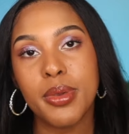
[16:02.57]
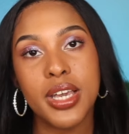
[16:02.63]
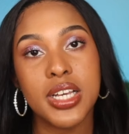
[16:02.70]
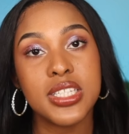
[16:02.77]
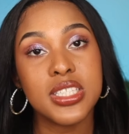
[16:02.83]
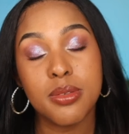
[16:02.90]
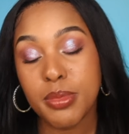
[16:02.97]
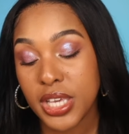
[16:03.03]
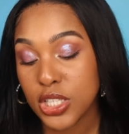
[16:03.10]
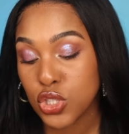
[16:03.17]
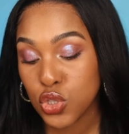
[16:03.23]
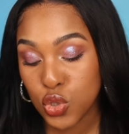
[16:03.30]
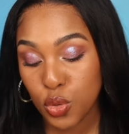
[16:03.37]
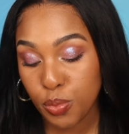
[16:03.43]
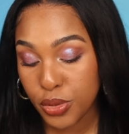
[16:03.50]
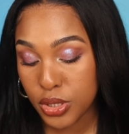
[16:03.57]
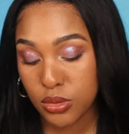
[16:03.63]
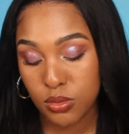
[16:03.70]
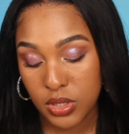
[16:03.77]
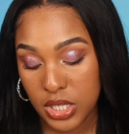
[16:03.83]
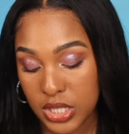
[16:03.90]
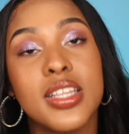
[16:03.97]
because to me it's super
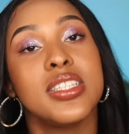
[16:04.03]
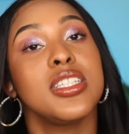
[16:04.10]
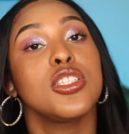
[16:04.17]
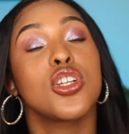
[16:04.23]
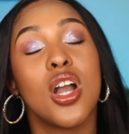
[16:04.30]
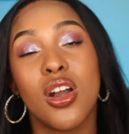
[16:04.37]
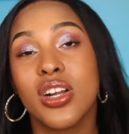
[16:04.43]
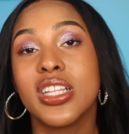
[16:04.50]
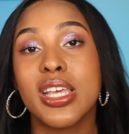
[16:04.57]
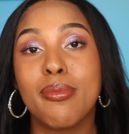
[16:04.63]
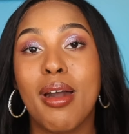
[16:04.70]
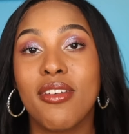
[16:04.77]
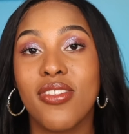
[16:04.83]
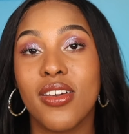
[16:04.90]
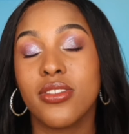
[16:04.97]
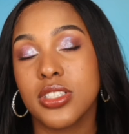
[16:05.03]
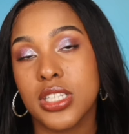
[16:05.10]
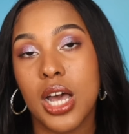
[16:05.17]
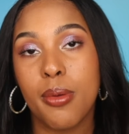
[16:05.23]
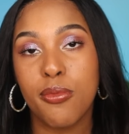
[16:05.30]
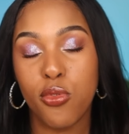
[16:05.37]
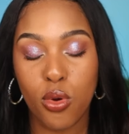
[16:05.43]
unique. This is currently my favorite
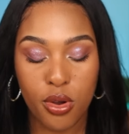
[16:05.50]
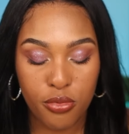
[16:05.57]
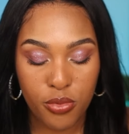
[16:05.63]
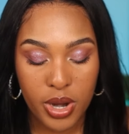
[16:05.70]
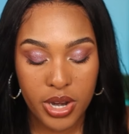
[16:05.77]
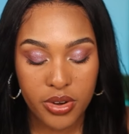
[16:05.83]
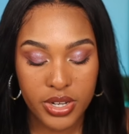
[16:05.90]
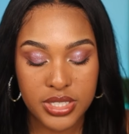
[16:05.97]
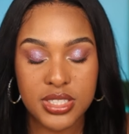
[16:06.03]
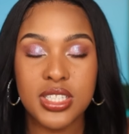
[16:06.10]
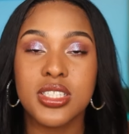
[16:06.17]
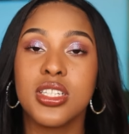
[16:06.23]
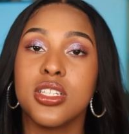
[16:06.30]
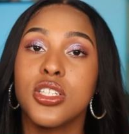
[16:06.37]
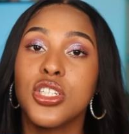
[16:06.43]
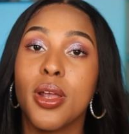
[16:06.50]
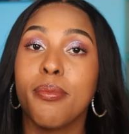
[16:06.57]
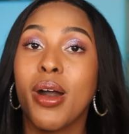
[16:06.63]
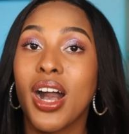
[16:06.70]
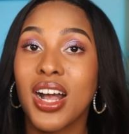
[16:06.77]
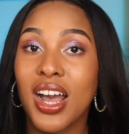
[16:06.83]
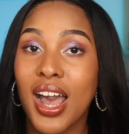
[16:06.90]
Tom Ford fragrance. This is
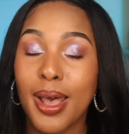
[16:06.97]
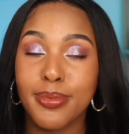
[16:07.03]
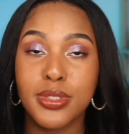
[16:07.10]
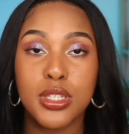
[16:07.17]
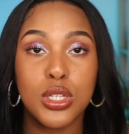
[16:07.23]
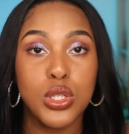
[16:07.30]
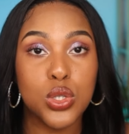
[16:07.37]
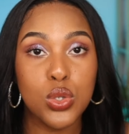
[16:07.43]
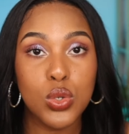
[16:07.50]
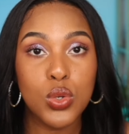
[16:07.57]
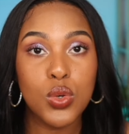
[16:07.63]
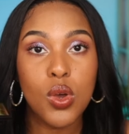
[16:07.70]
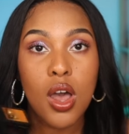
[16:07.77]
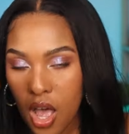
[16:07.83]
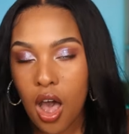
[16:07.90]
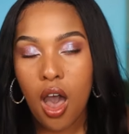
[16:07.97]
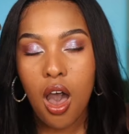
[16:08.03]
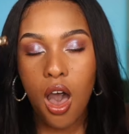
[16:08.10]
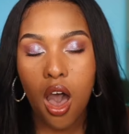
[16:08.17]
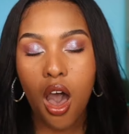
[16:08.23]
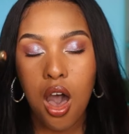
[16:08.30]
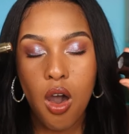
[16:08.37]
Champaca Absolute.
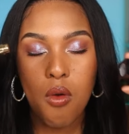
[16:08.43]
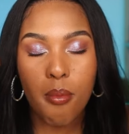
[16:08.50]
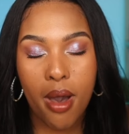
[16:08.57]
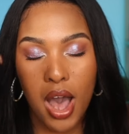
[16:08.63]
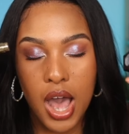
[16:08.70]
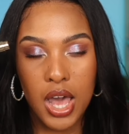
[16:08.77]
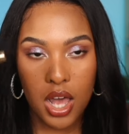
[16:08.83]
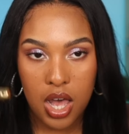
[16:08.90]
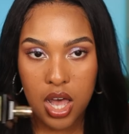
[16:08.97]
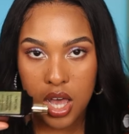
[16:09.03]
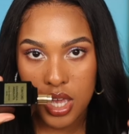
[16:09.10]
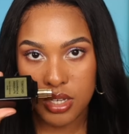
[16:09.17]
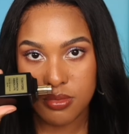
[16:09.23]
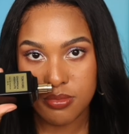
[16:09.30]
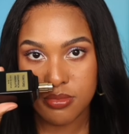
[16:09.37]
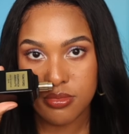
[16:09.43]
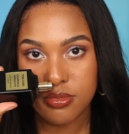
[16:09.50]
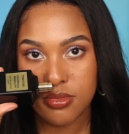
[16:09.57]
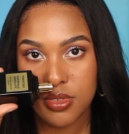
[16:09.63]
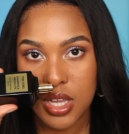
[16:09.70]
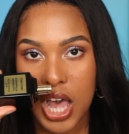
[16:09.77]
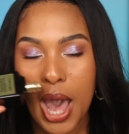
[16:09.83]
Oh my God.
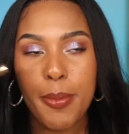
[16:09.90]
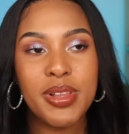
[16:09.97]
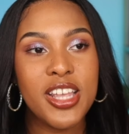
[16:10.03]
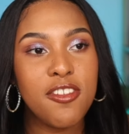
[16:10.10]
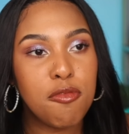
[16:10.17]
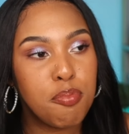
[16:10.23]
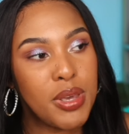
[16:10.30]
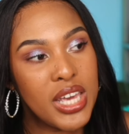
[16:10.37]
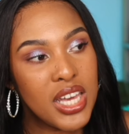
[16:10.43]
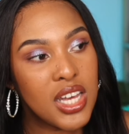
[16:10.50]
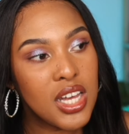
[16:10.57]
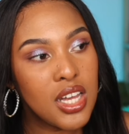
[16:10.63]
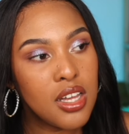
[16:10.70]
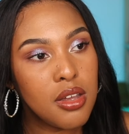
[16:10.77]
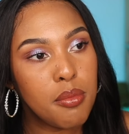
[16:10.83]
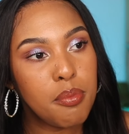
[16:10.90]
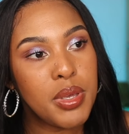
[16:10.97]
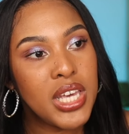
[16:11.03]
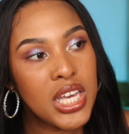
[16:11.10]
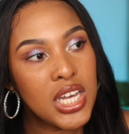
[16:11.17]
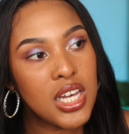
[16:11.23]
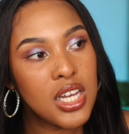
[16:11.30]
I believe Pika,
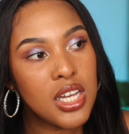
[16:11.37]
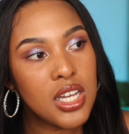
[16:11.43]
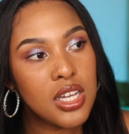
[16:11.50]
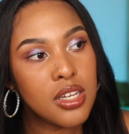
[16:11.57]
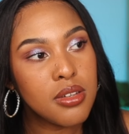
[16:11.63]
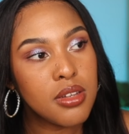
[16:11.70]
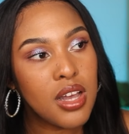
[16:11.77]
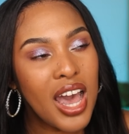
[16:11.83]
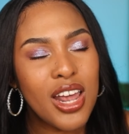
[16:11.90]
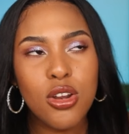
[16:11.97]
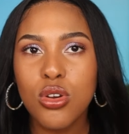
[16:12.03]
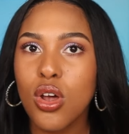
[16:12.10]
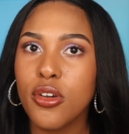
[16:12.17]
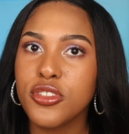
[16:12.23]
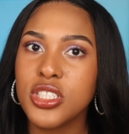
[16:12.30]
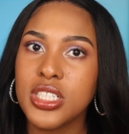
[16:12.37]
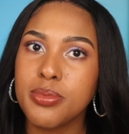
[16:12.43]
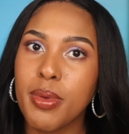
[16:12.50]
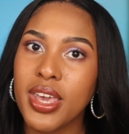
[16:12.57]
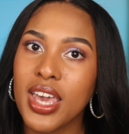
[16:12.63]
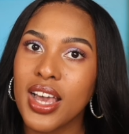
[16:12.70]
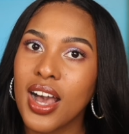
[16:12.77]
Pika, I don't know if she's
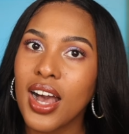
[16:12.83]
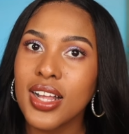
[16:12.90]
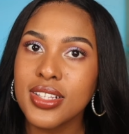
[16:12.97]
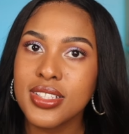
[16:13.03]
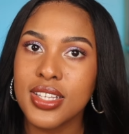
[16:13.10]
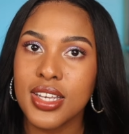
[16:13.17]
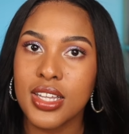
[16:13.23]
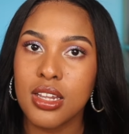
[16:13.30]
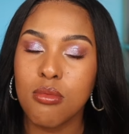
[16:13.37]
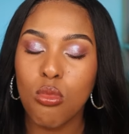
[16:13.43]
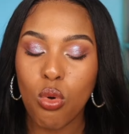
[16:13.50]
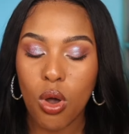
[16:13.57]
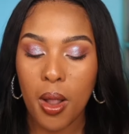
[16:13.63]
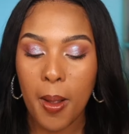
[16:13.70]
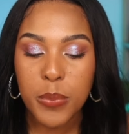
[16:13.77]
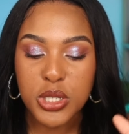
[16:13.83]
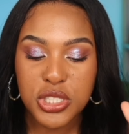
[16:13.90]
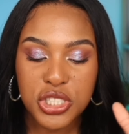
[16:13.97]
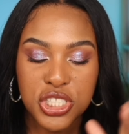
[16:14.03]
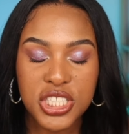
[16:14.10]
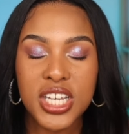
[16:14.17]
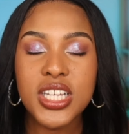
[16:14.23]
making content anymore, but
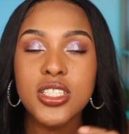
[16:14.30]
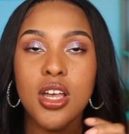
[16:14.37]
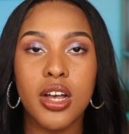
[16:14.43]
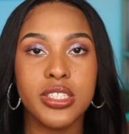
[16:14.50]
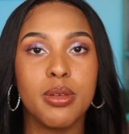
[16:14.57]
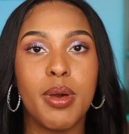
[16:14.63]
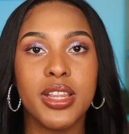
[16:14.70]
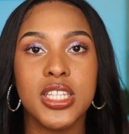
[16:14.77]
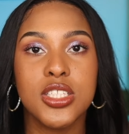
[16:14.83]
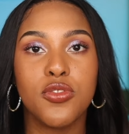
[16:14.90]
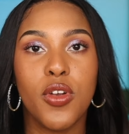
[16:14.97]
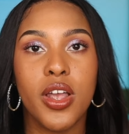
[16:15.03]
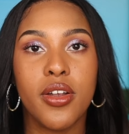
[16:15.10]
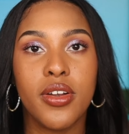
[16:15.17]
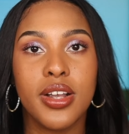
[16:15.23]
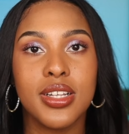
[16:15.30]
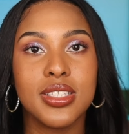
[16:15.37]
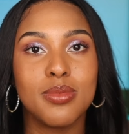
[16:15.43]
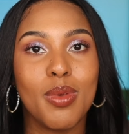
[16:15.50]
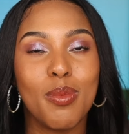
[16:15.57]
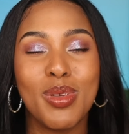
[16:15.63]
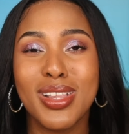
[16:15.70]
she talked about this
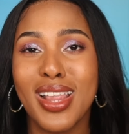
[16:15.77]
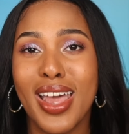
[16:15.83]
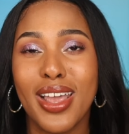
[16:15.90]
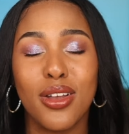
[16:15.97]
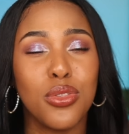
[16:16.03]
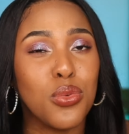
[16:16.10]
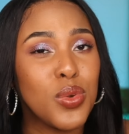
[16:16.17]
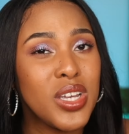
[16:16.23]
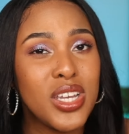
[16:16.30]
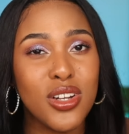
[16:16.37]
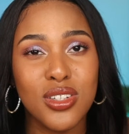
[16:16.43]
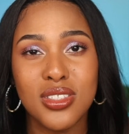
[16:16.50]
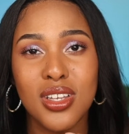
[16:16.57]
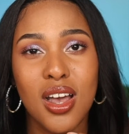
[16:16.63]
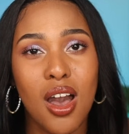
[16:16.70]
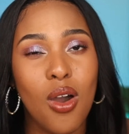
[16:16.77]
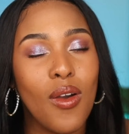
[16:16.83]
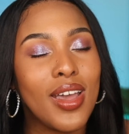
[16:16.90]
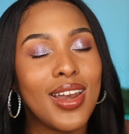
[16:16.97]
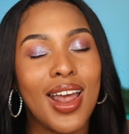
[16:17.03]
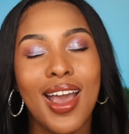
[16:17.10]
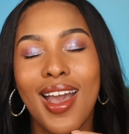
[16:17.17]
fragrance maybe like three years ago
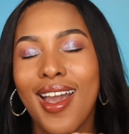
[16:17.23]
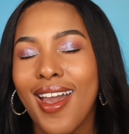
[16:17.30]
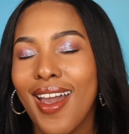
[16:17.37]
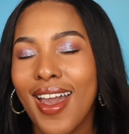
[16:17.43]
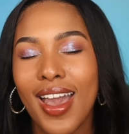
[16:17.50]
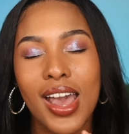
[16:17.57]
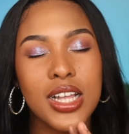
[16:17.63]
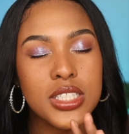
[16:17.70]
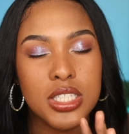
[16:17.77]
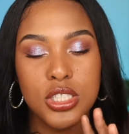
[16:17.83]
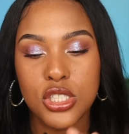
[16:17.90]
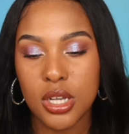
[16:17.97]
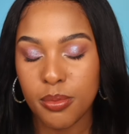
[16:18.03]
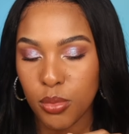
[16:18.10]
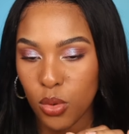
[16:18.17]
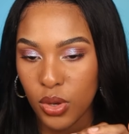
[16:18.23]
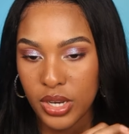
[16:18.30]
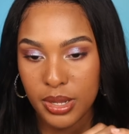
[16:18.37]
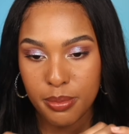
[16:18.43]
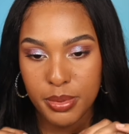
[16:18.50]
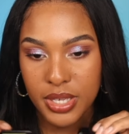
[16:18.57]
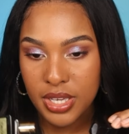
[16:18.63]
and I had to jump
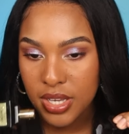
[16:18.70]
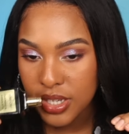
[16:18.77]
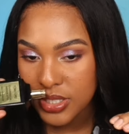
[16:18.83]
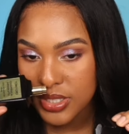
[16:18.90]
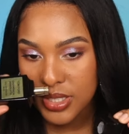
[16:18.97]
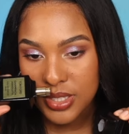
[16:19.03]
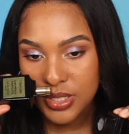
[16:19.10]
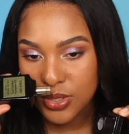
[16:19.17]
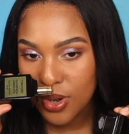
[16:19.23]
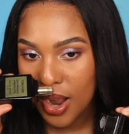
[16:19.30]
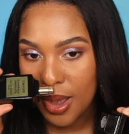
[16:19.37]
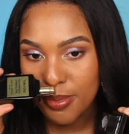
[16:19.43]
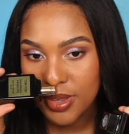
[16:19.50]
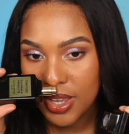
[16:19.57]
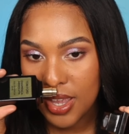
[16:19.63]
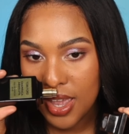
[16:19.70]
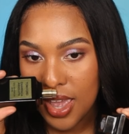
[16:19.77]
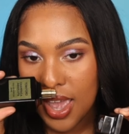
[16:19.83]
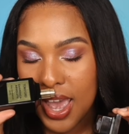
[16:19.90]
on it because she described it